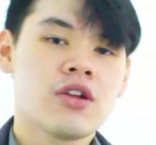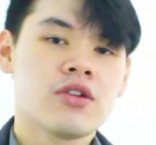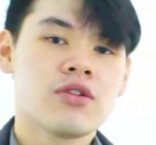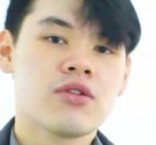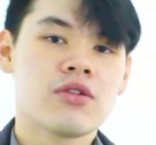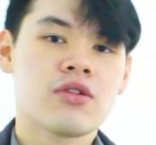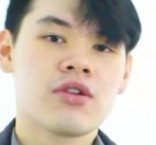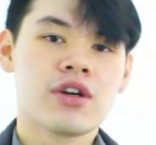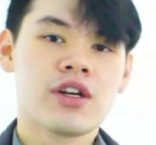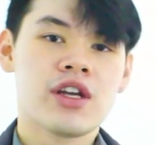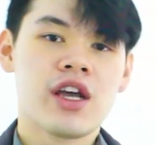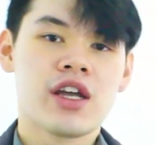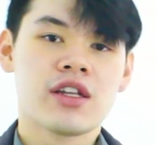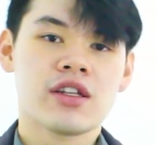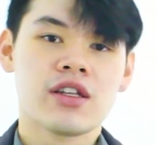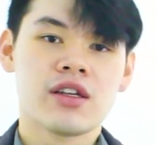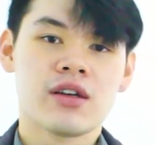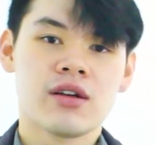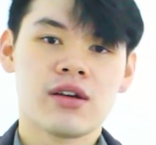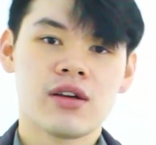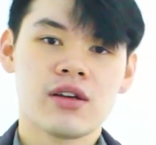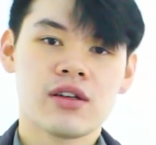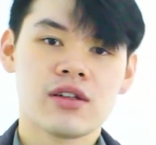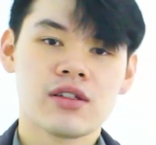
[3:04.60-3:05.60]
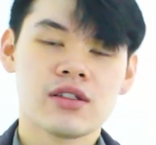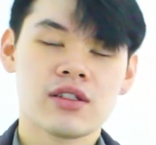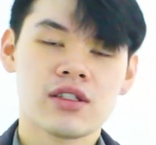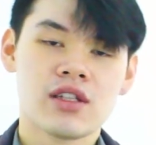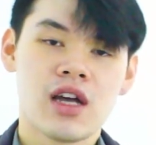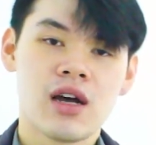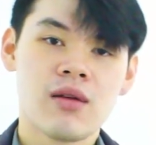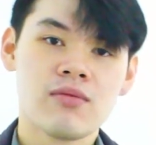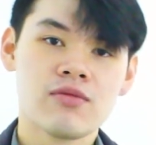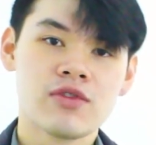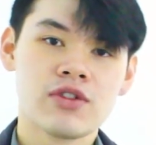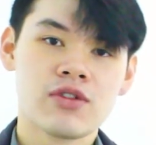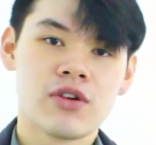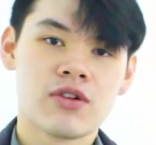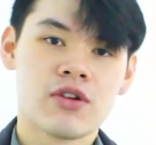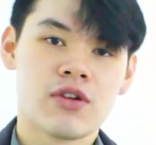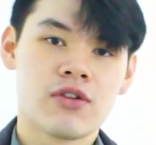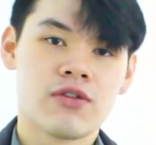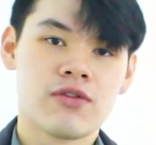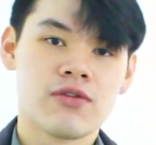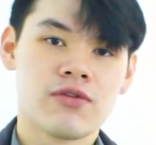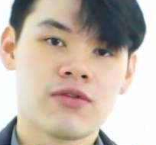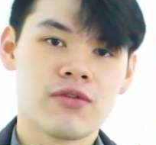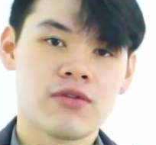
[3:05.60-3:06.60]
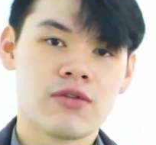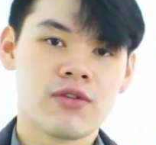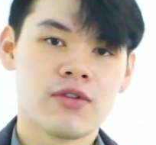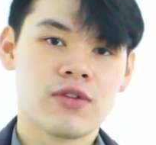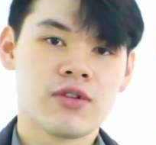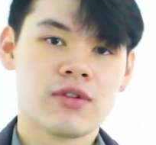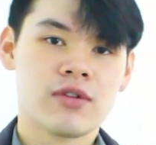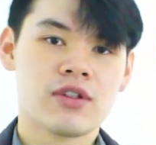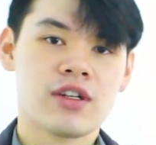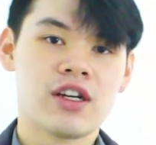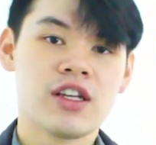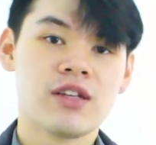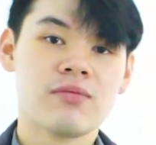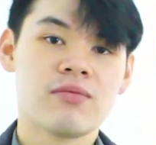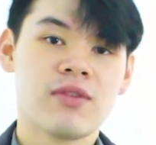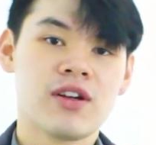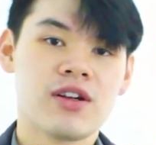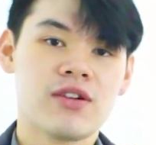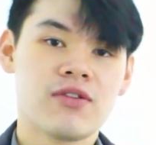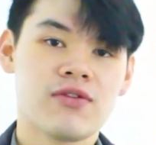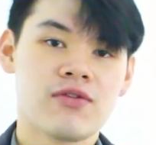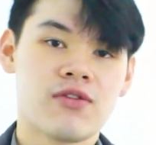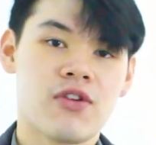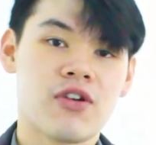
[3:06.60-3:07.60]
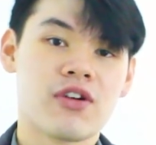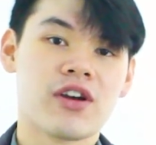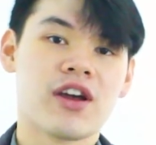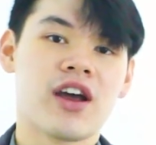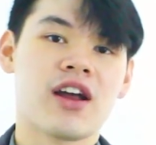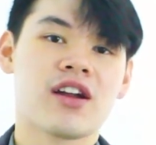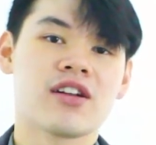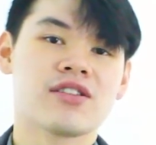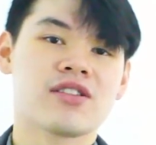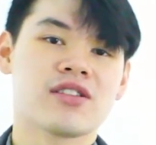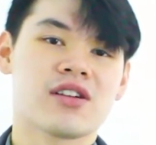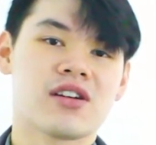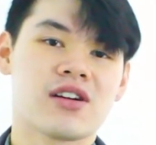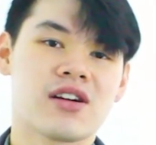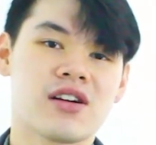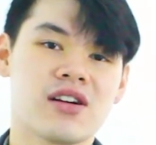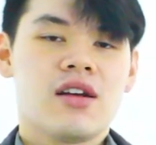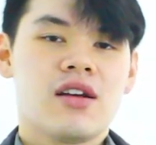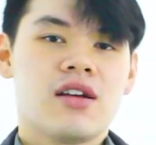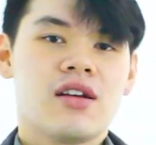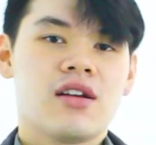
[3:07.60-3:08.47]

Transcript: to create some sort of treatment for cancer.